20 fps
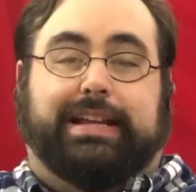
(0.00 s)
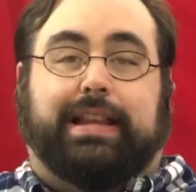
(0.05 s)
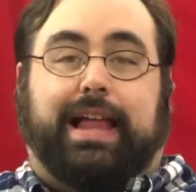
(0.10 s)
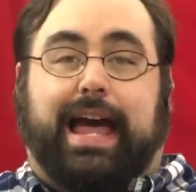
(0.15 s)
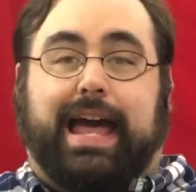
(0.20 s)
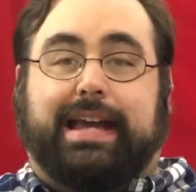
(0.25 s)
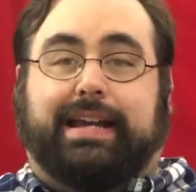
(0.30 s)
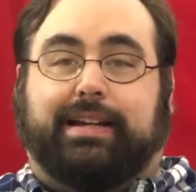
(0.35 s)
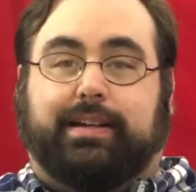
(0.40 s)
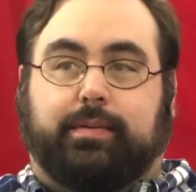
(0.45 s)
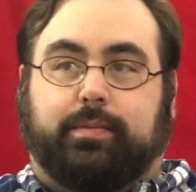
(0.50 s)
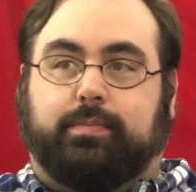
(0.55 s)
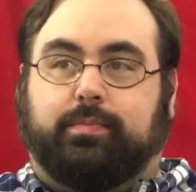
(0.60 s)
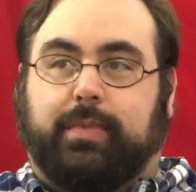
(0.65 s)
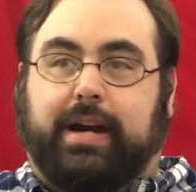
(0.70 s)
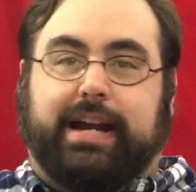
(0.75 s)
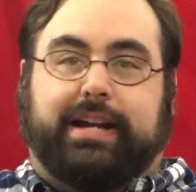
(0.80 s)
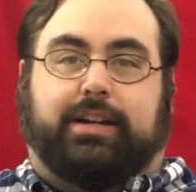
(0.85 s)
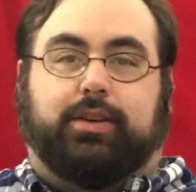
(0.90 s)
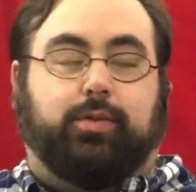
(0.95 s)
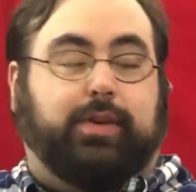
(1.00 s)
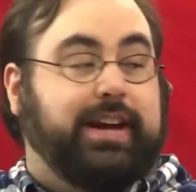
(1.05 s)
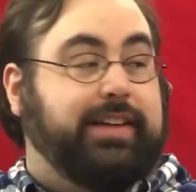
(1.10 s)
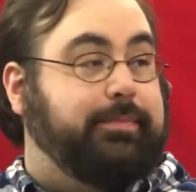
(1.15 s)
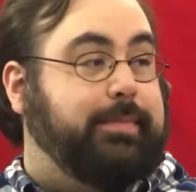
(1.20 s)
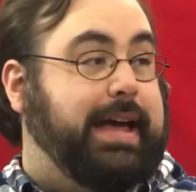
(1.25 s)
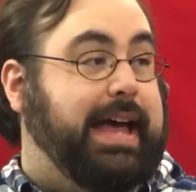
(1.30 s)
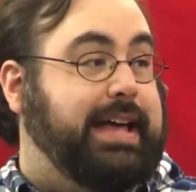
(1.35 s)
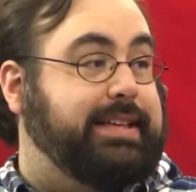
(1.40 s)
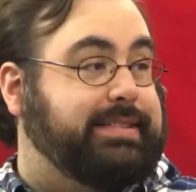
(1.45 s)
We like
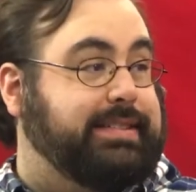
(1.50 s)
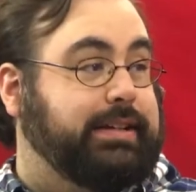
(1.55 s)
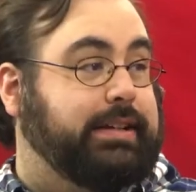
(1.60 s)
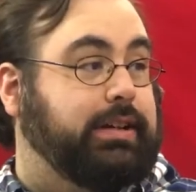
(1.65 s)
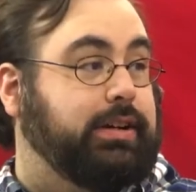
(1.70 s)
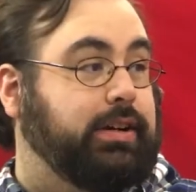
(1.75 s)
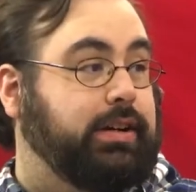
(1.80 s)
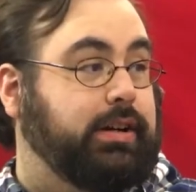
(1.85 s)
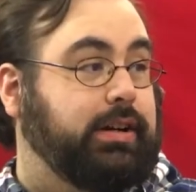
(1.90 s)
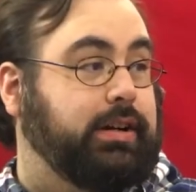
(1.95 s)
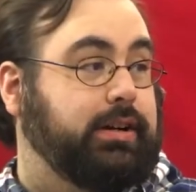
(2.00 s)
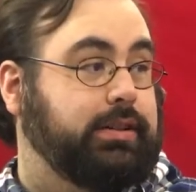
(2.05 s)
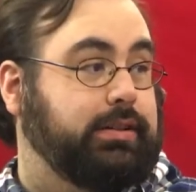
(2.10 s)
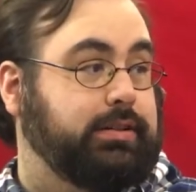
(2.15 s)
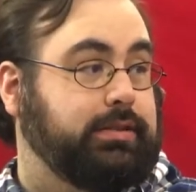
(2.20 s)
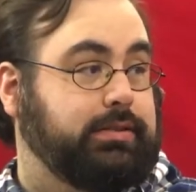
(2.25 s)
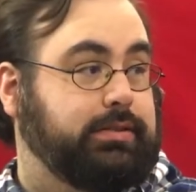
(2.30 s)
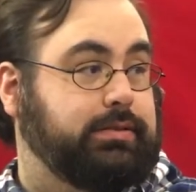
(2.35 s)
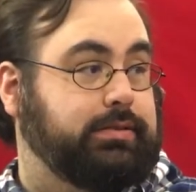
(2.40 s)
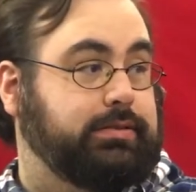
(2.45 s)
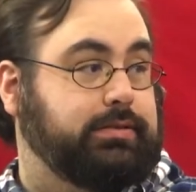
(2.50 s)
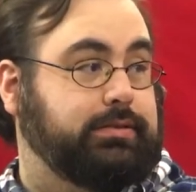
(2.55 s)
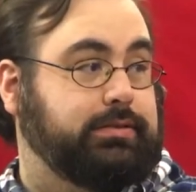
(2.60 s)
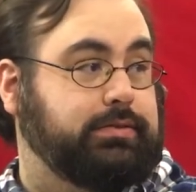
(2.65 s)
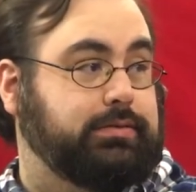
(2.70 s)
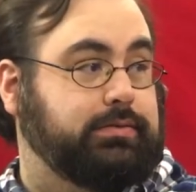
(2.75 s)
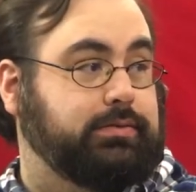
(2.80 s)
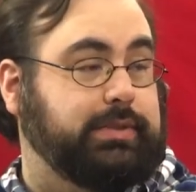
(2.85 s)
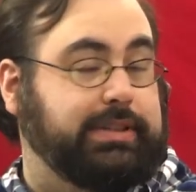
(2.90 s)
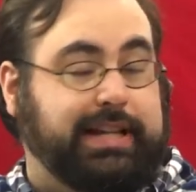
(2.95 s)
Microwave Massacre.
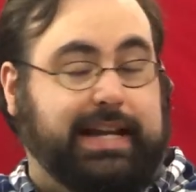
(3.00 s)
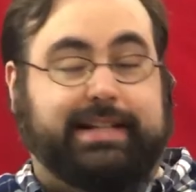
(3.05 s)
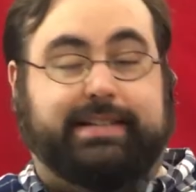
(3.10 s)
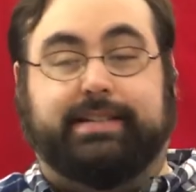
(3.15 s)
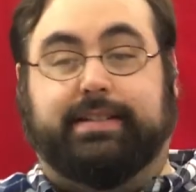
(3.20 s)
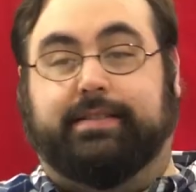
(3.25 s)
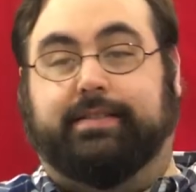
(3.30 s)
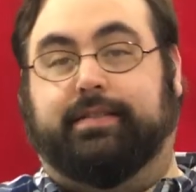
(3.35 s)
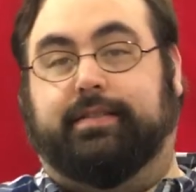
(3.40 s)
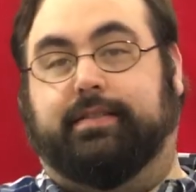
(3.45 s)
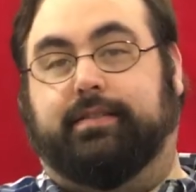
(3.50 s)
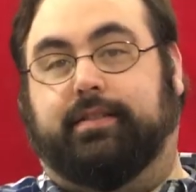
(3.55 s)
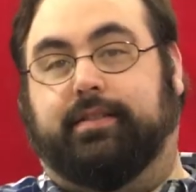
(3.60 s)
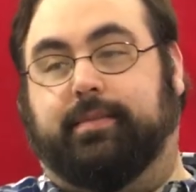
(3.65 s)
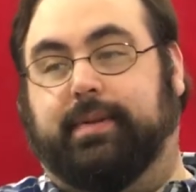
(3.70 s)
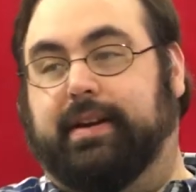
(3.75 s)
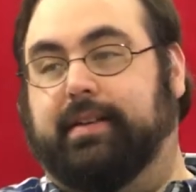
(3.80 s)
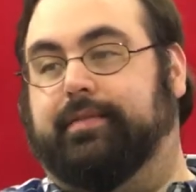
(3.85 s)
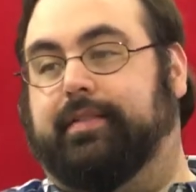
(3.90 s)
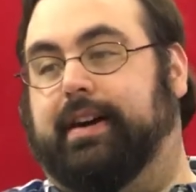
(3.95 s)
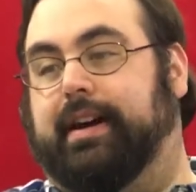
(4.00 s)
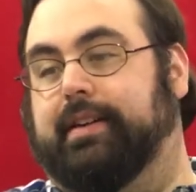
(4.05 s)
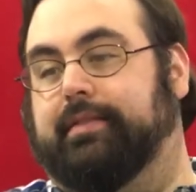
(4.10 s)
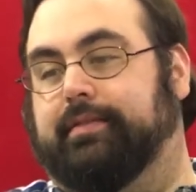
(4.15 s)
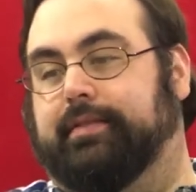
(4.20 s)
We liked it. Three to